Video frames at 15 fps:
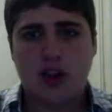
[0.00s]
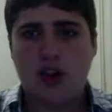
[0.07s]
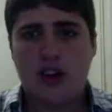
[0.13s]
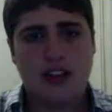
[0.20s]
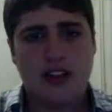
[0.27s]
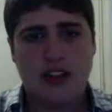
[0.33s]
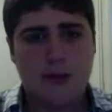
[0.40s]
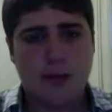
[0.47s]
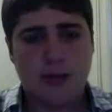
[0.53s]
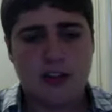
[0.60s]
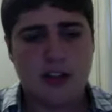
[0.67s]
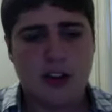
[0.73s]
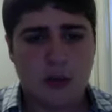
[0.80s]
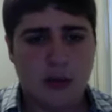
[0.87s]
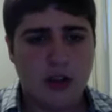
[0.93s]
every show
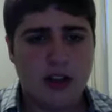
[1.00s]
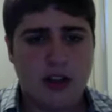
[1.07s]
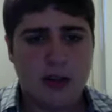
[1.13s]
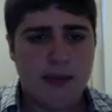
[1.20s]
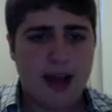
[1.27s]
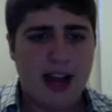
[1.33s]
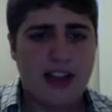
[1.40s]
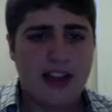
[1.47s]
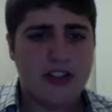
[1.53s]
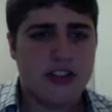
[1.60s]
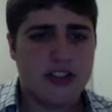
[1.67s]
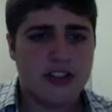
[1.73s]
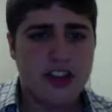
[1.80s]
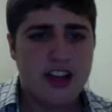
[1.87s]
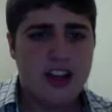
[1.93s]
he's on in this in this
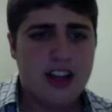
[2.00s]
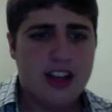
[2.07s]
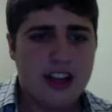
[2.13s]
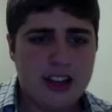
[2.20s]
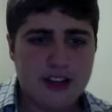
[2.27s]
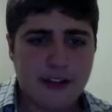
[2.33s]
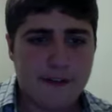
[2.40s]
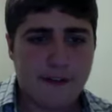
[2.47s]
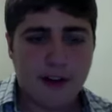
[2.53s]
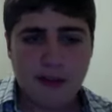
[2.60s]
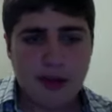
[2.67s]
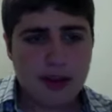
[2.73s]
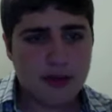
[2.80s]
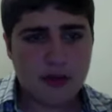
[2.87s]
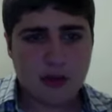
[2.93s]
run, he puts on a
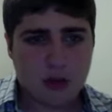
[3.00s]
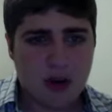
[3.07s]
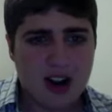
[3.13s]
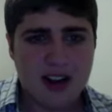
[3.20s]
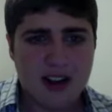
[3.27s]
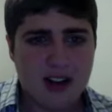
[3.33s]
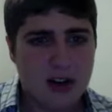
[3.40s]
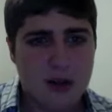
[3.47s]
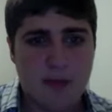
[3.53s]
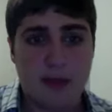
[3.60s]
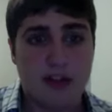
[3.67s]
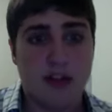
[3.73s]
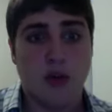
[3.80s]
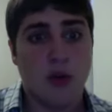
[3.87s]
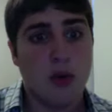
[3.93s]
really good match.
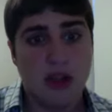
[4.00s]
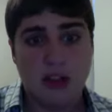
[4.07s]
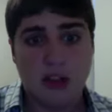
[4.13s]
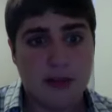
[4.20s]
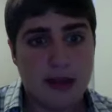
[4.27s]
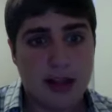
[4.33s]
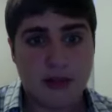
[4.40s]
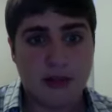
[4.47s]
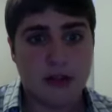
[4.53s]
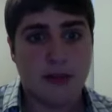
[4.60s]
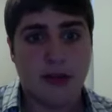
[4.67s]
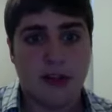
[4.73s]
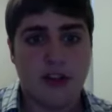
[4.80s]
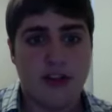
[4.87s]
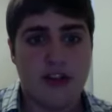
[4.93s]
He has a fun match
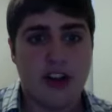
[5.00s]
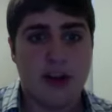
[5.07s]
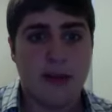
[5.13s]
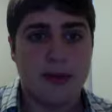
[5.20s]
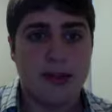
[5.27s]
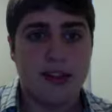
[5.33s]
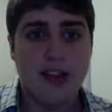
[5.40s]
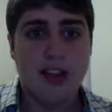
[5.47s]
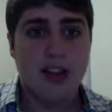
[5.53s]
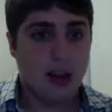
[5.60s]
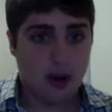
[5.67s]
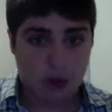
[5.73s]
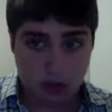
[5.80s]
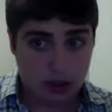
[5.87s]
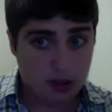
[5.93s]
with Rhino. He puts on a
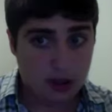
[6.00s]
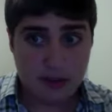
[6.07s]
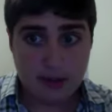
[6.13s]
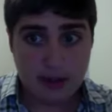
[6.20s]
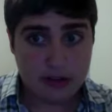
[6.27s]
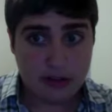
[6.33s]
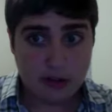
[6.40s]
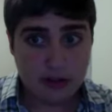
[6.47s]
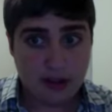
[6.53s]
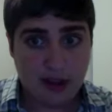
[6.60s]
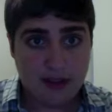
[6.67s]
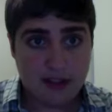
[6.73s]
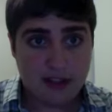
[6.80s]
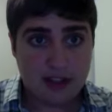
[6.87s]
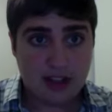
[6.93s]
really good match with Tommaso
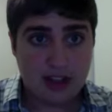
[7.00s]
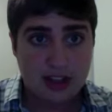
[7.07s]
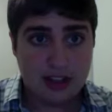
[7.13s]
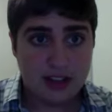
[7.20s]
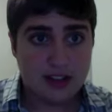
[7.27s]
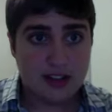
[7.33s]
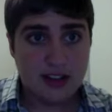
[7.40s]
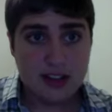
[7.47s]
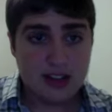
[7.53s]
Ciampa. A